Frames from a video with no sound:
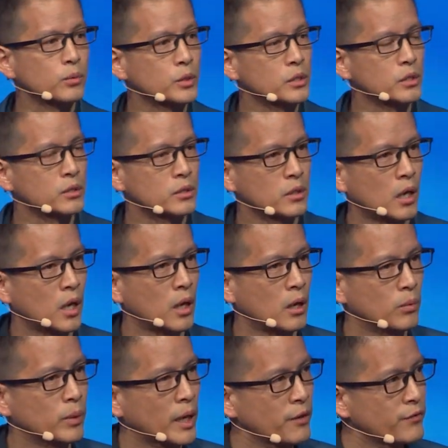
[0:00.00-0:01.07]
which is uh,
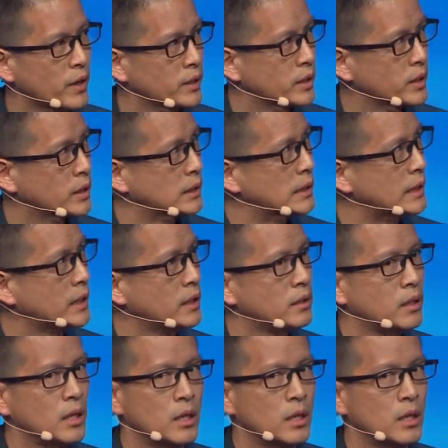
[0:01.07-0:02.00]
what I founded in lead,